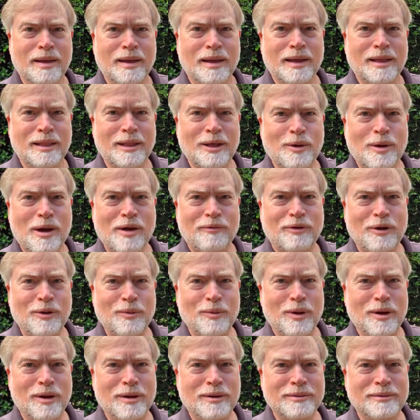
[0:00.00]
Hello,
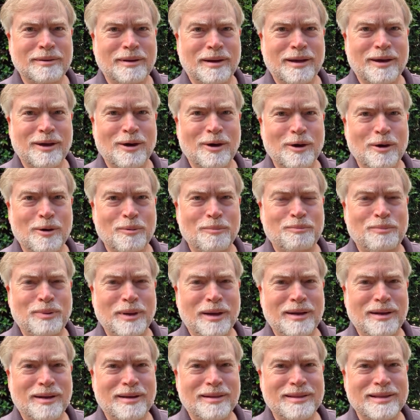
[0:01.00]
everyone. I hope
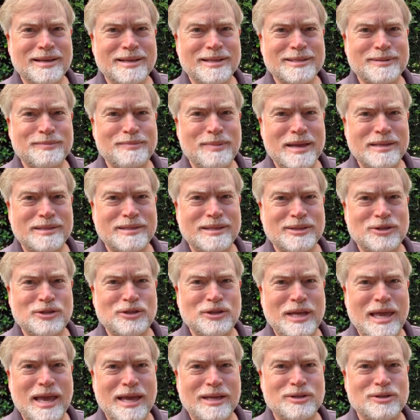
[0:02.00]
uh, this
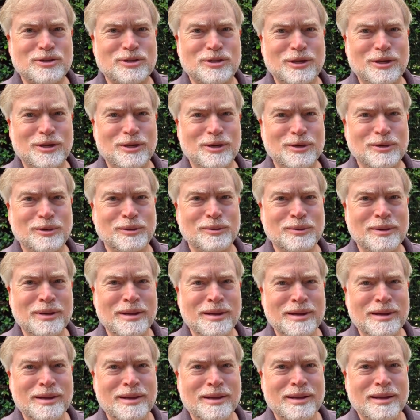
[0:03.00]
message gets to you
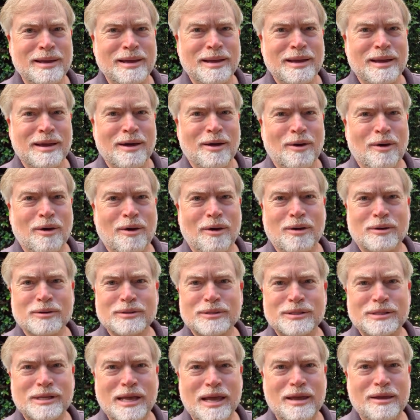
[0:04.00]
all
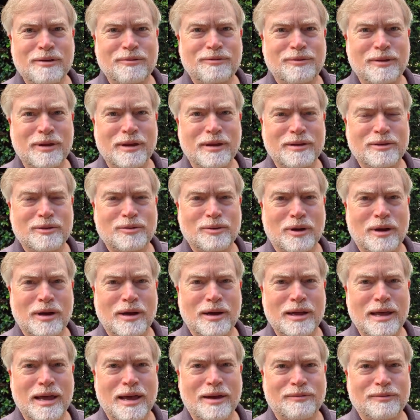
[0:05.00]
safe and
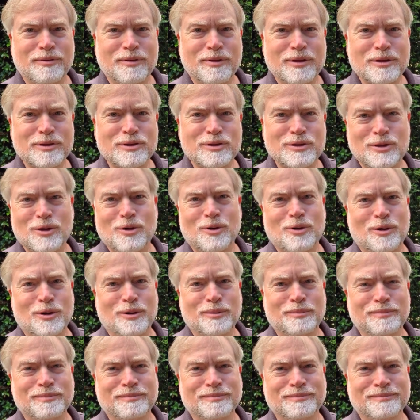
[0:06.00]
dry after the
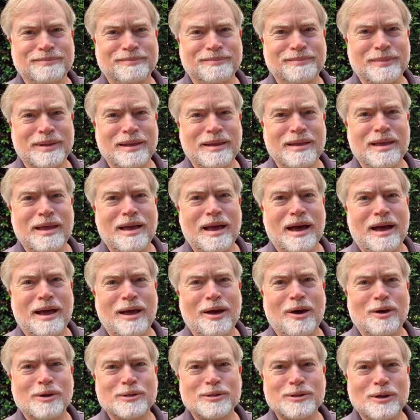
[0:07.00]
storm. I
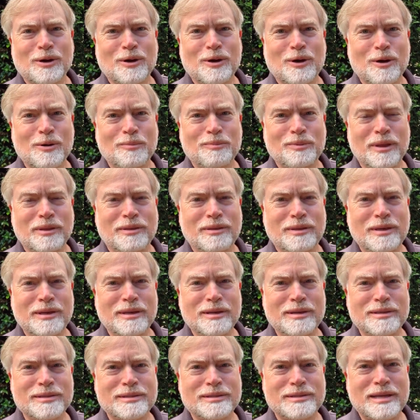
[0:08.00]
also hope that
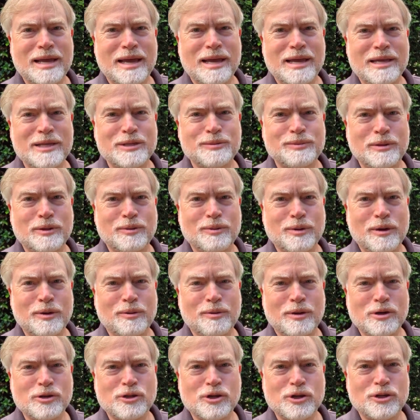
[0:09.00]
these days between
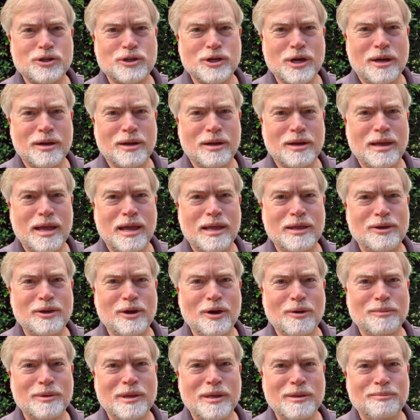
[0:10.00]
Rosh Hashanah and
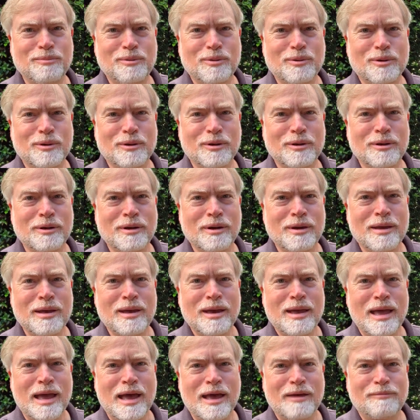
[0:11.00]
Yom Kippur
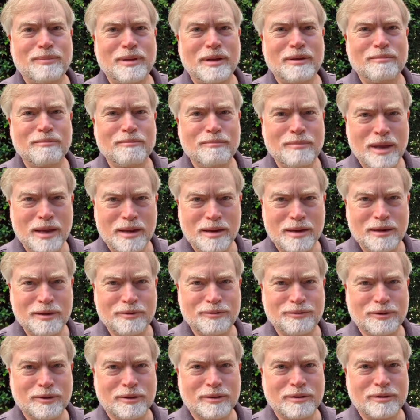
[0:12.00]
have been
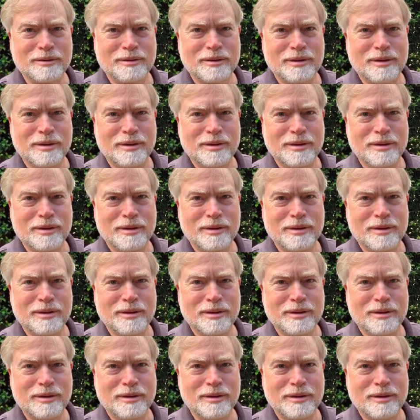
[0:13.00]
meaningful